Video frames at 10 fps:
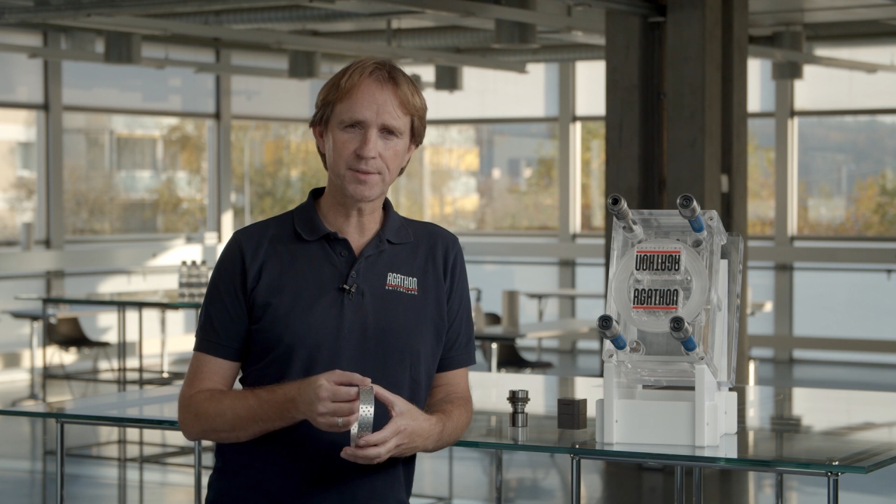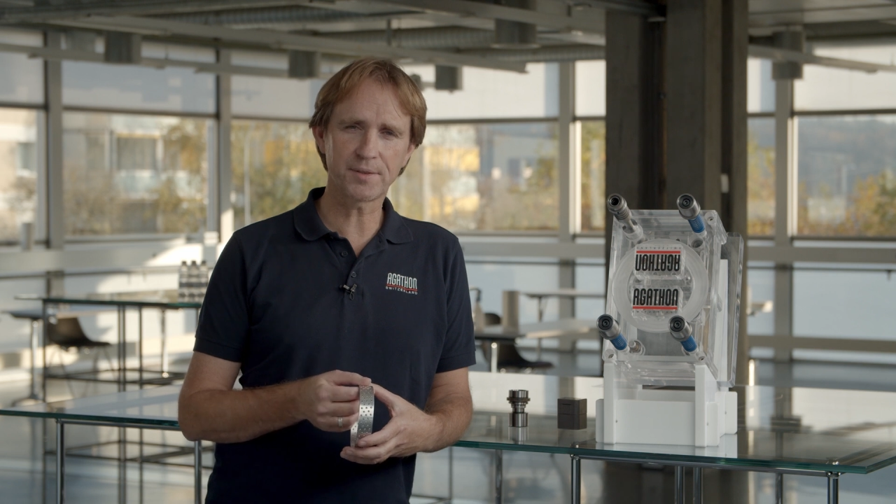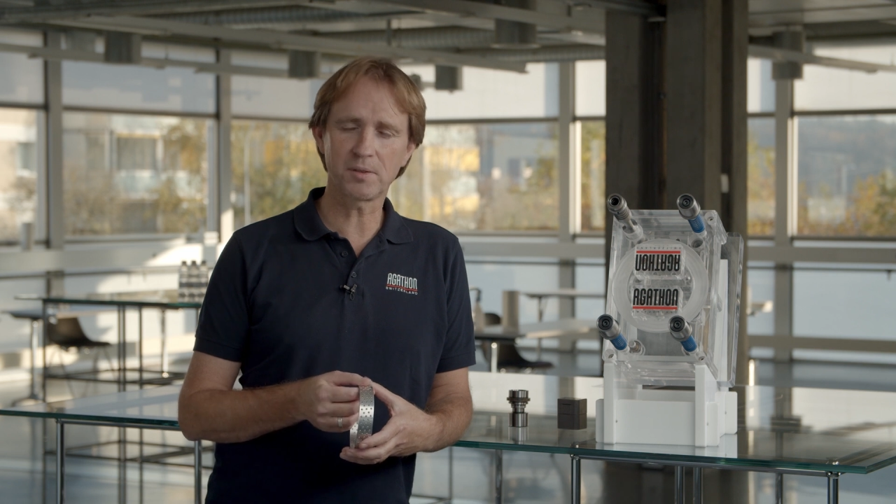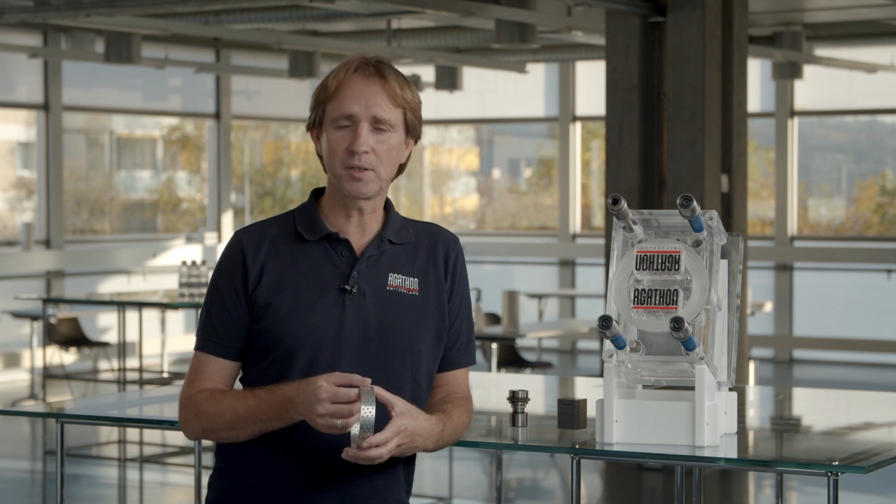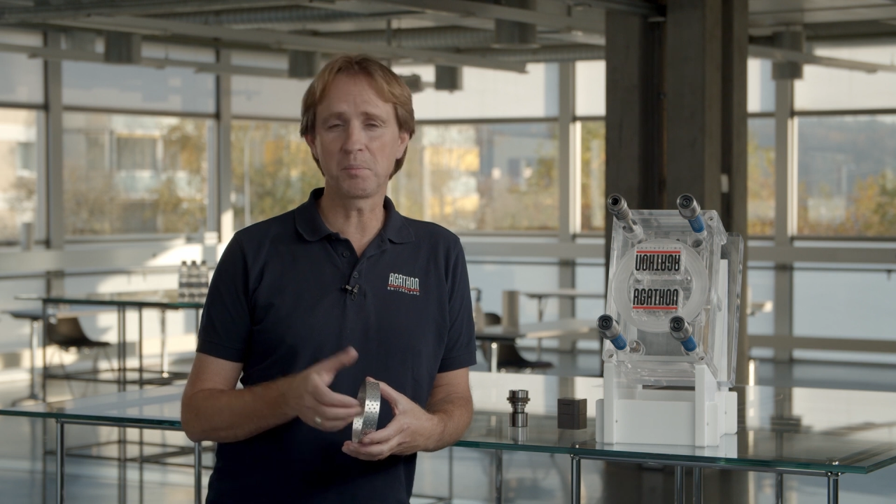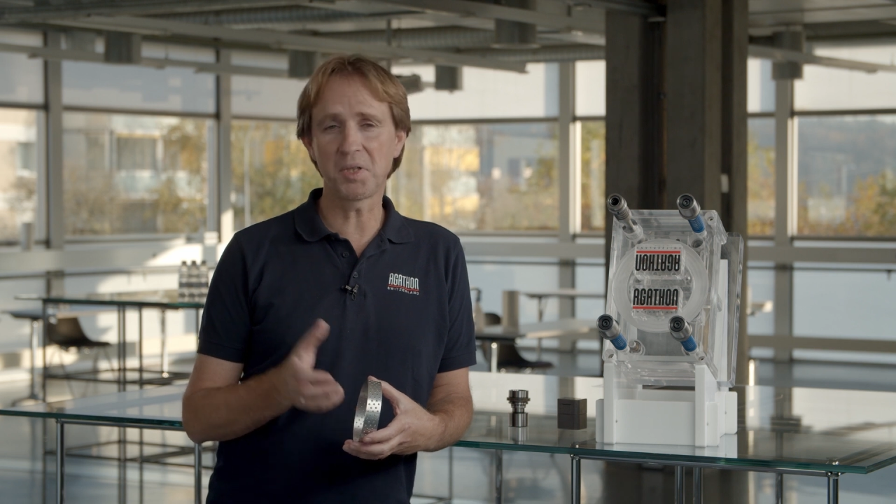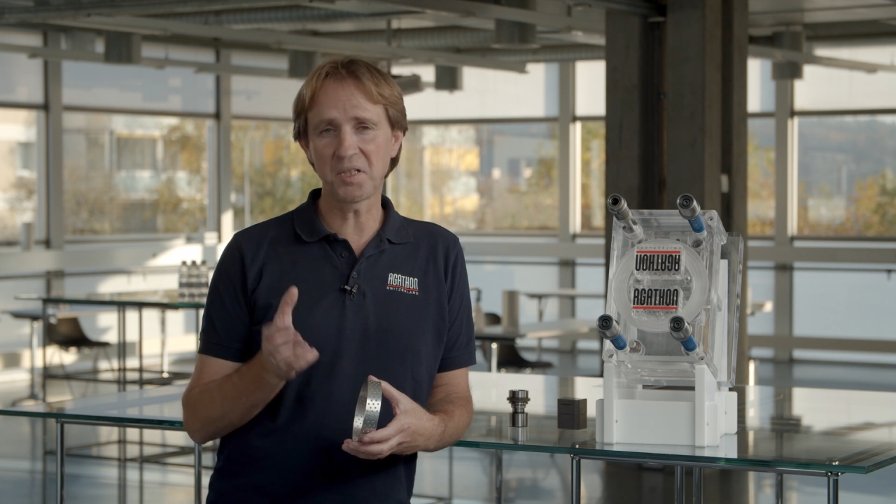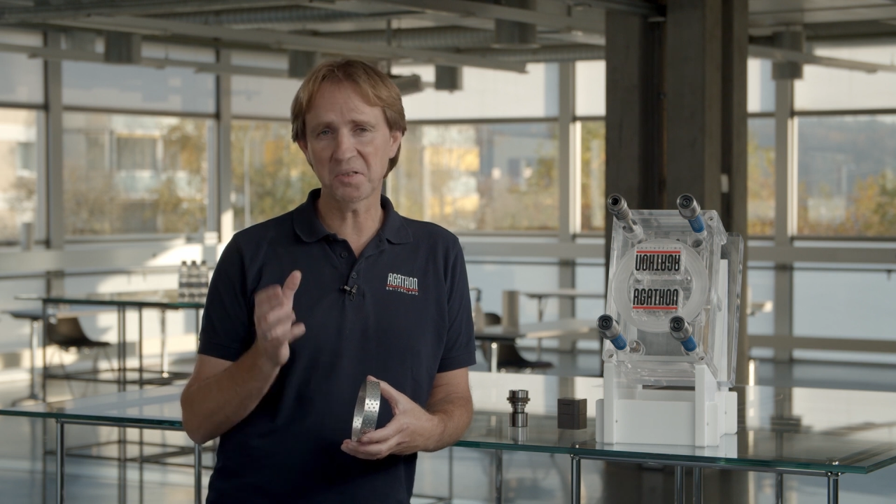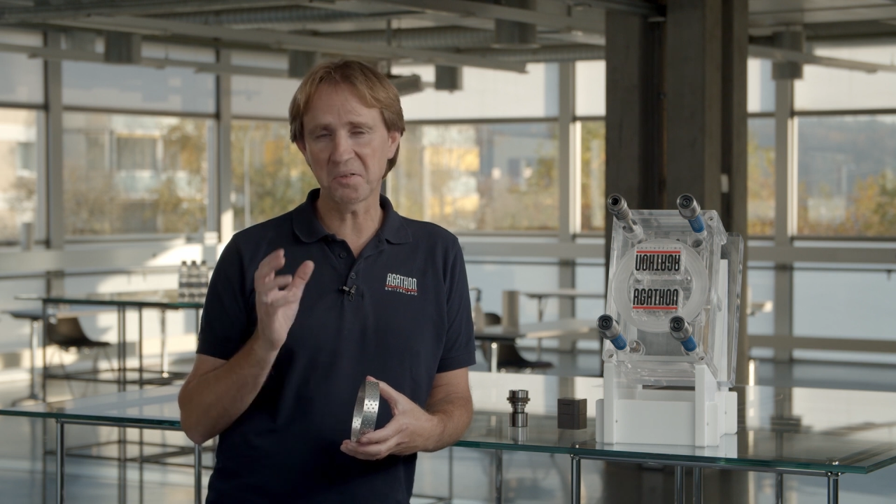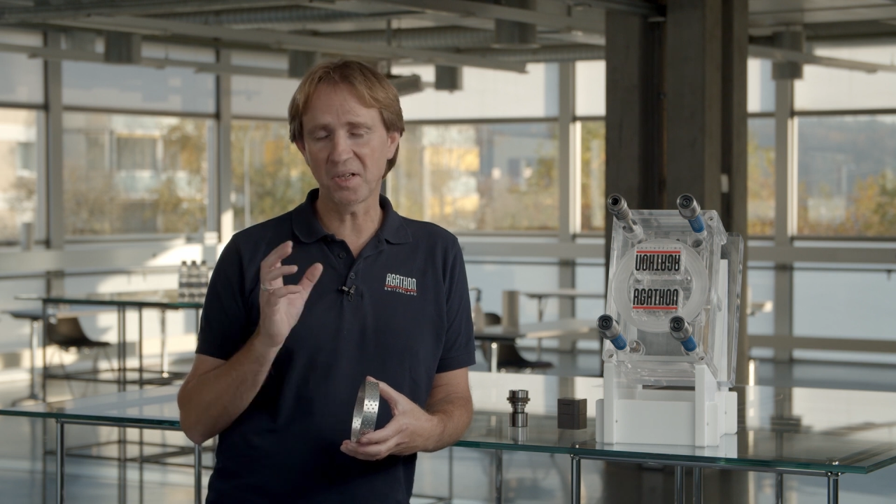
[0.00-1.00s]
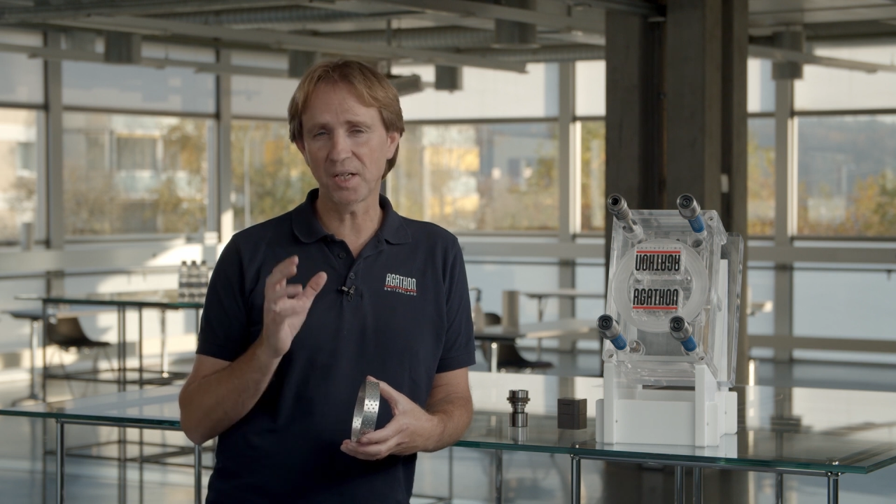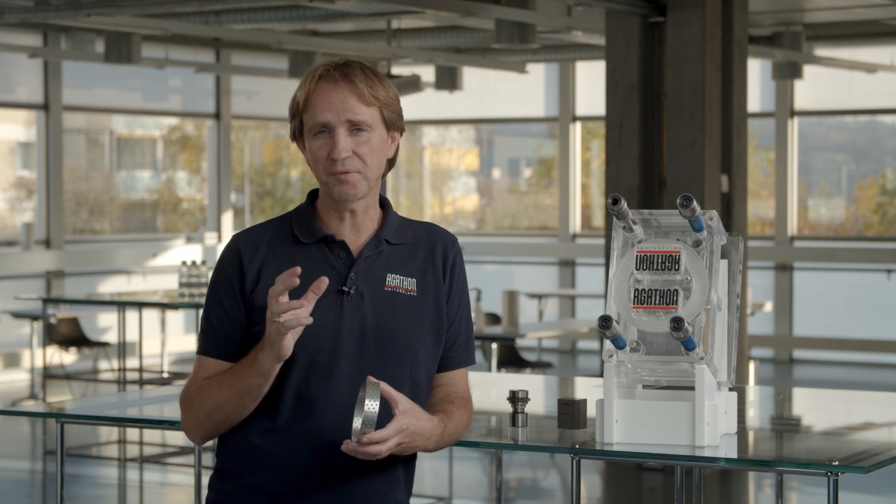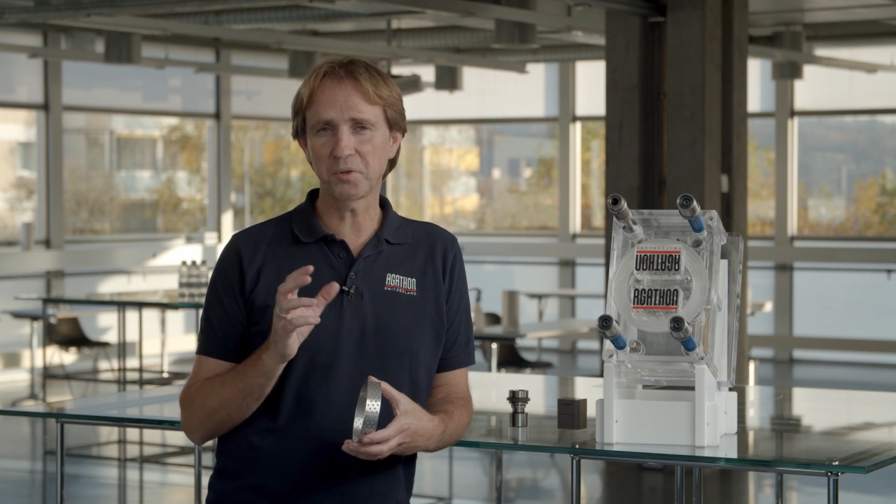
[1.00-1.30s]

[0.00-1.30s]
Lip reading: so it means you have